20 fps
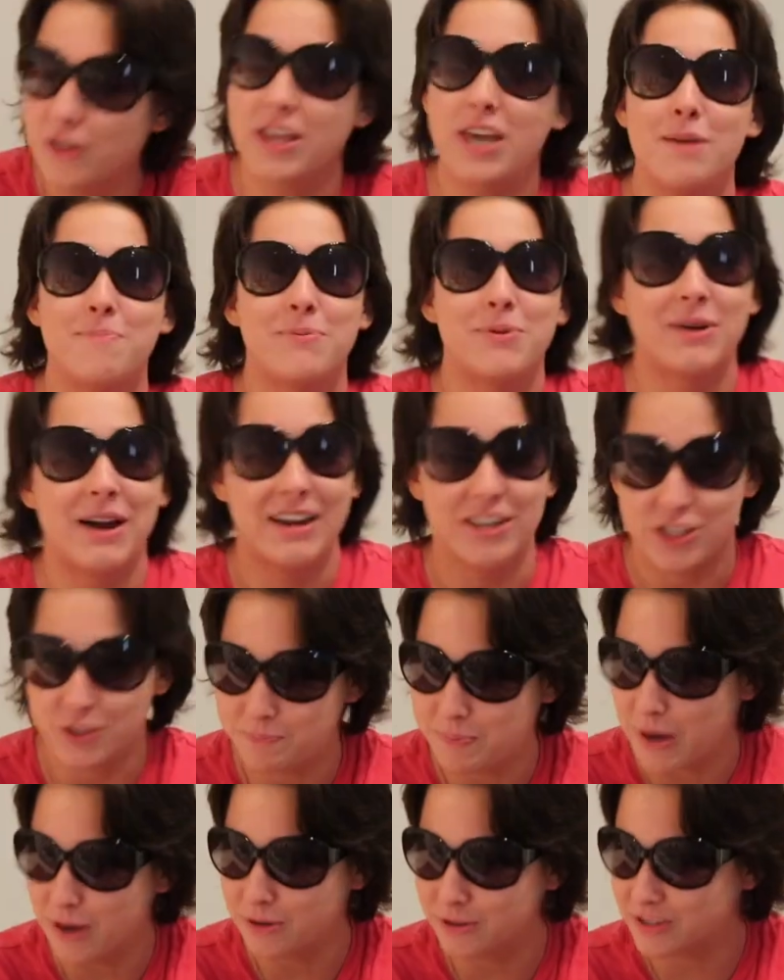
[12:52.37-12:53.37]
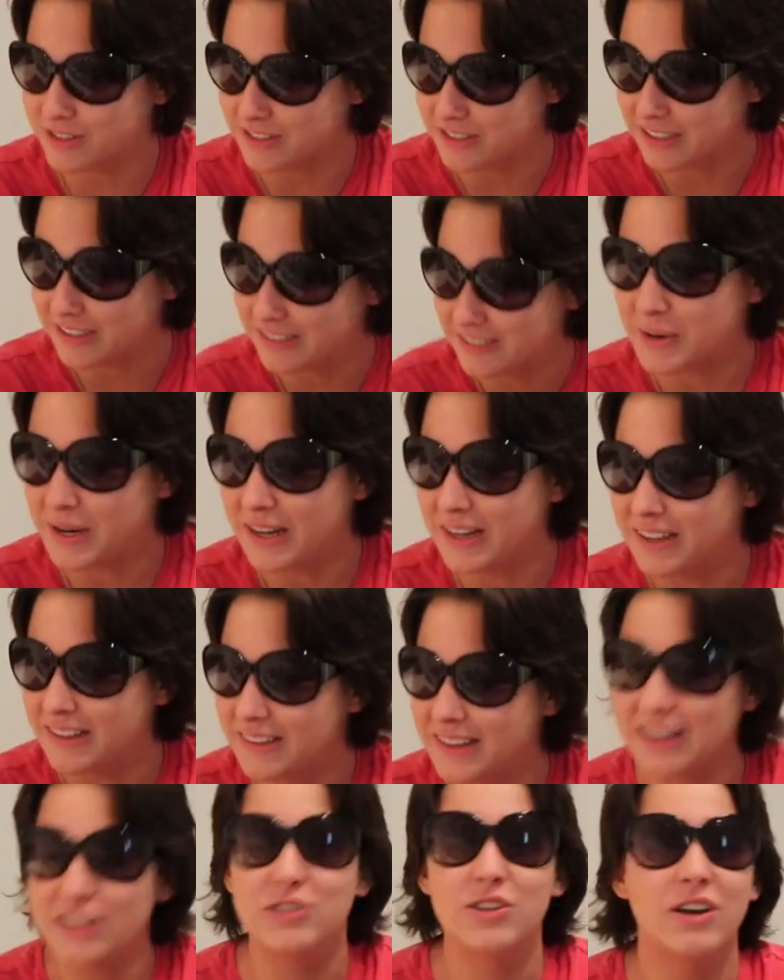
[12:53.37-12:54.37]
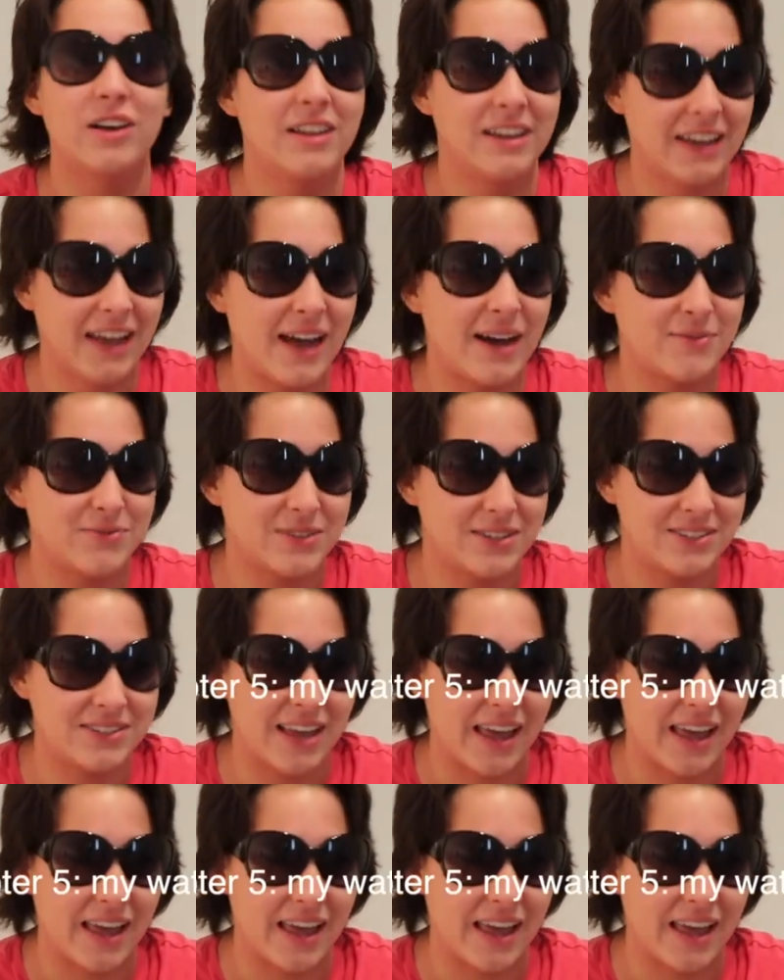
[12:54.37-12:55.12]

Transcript: I'll keep you guys posted, but that's all I have to